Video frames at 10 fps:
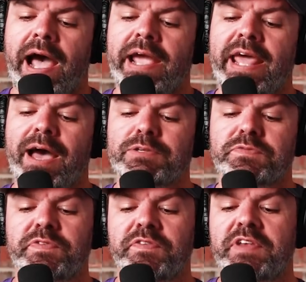8 hours
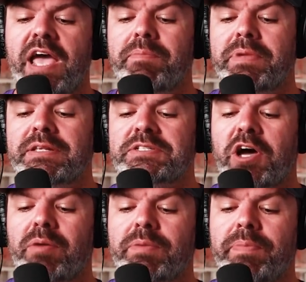and 58 minutes
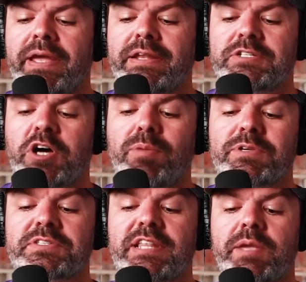time in bed, time
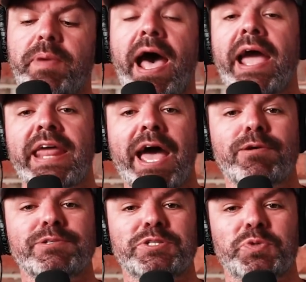asleep 8
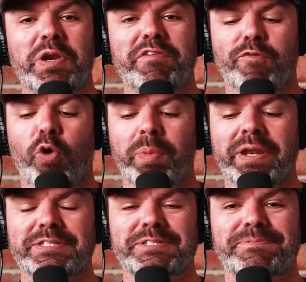hours and 24
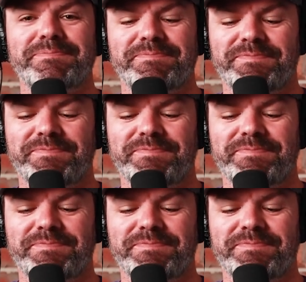minutes.